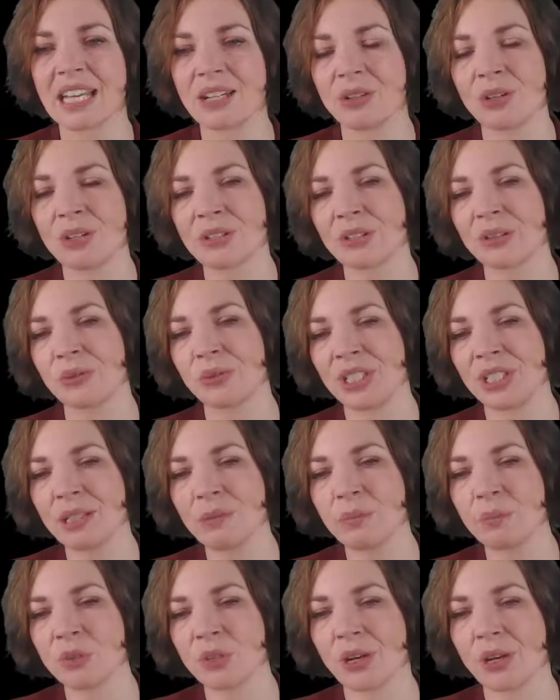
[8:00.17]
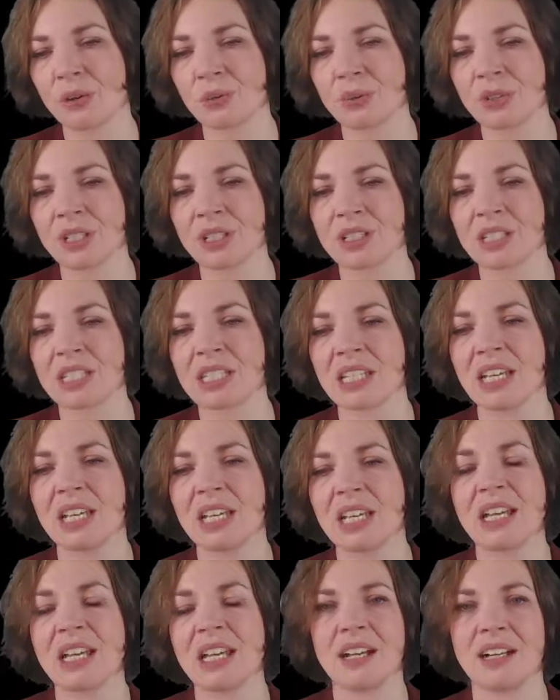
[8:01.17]
also deep donors
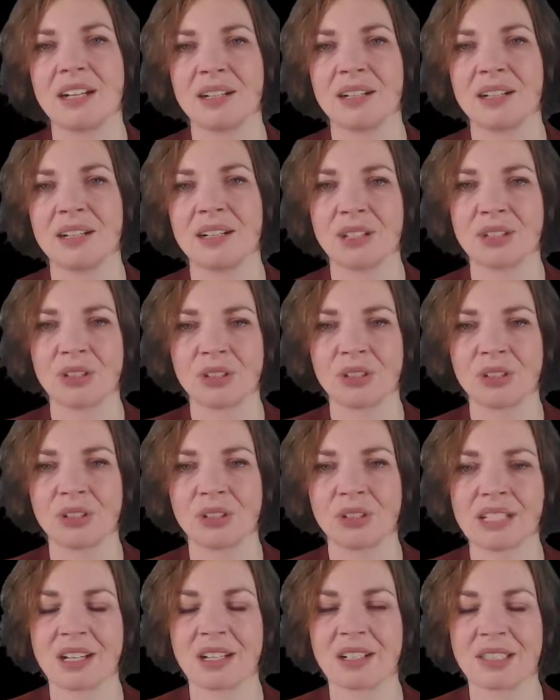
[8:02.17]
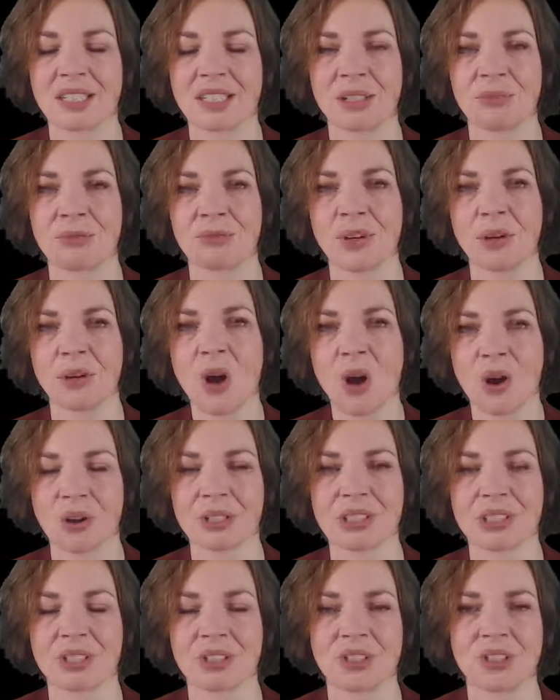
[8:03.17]
resulting from
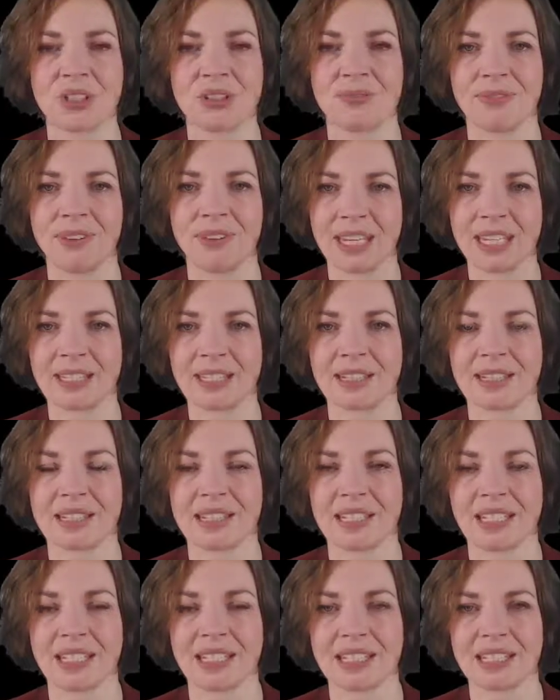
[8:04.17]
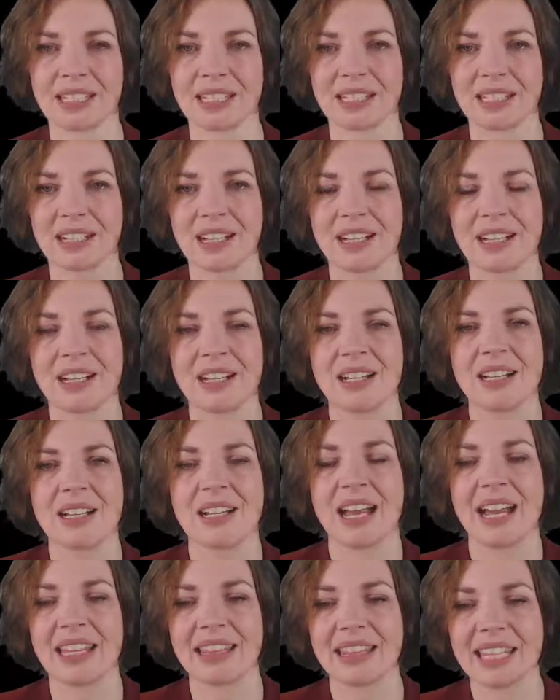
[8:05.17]
oxygen vacancies.
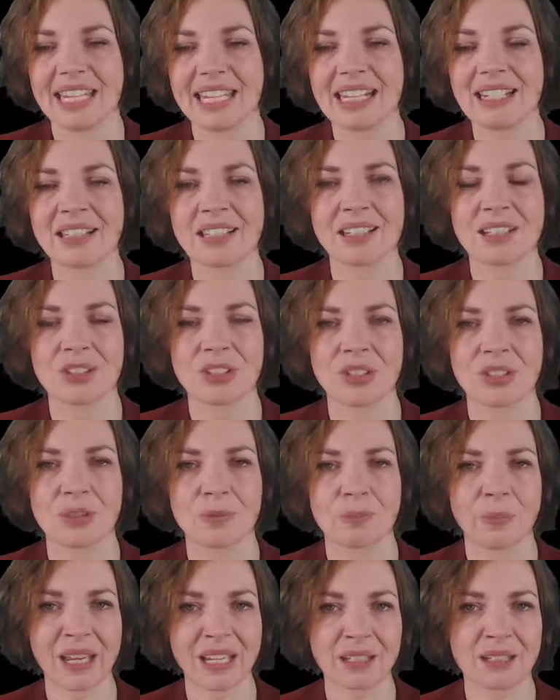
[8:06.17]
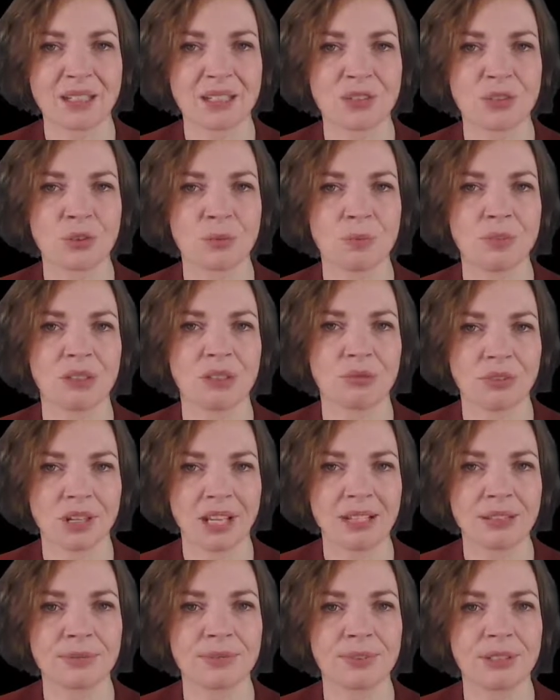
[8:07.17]
And these are suspected to be
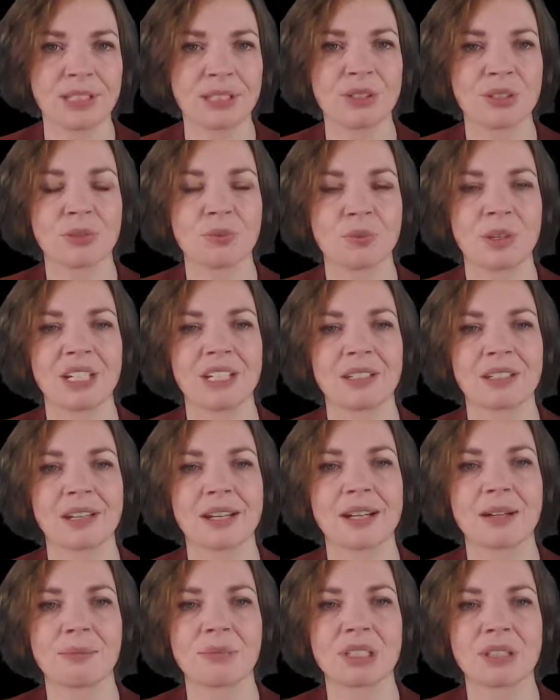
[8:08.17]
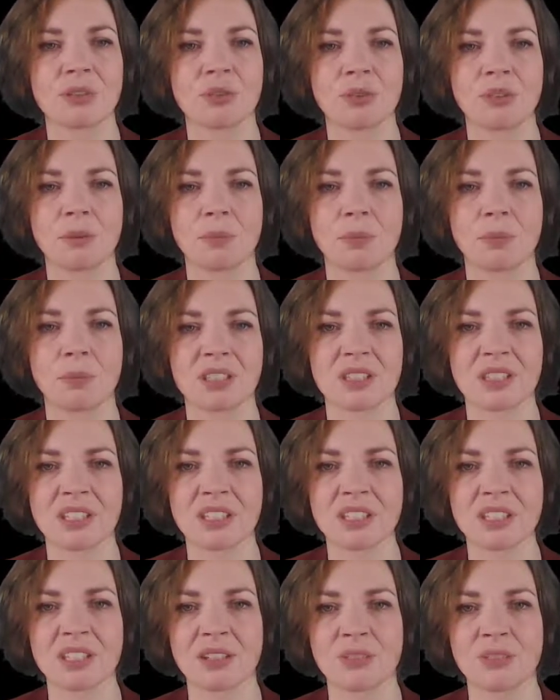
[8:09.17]
relevant when it comes to the
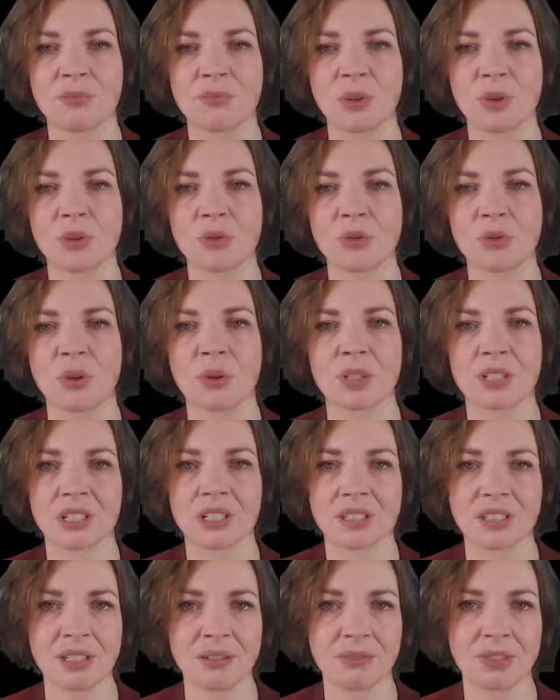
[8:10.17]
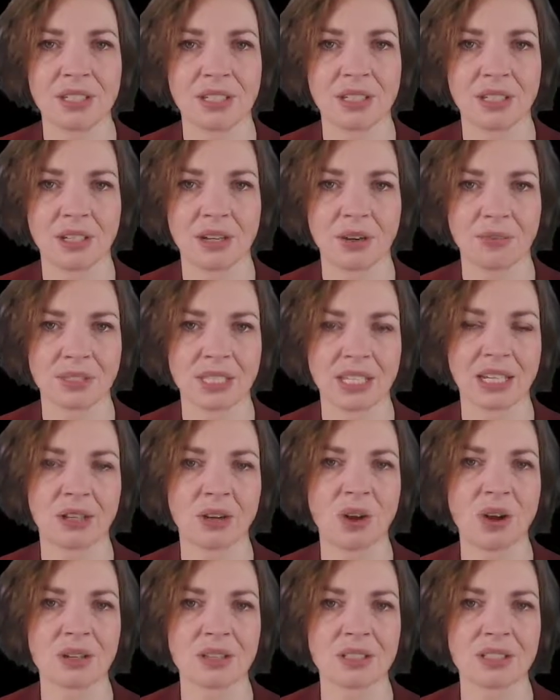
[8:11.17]
persistent photoconductivity of
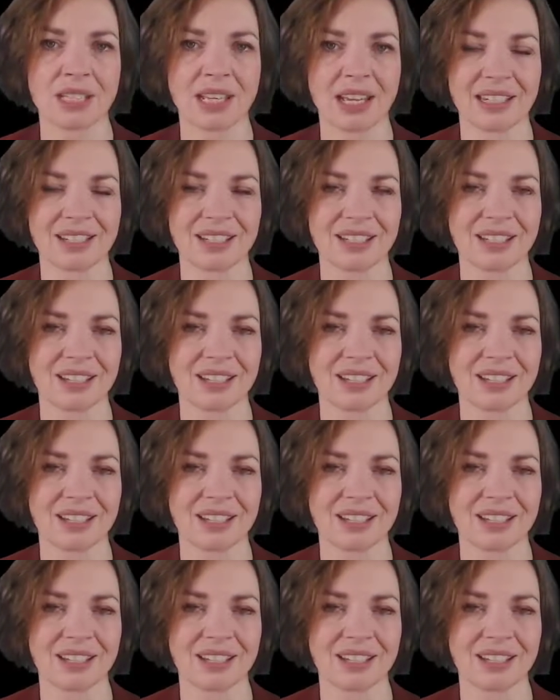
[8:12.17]
zinc oxide.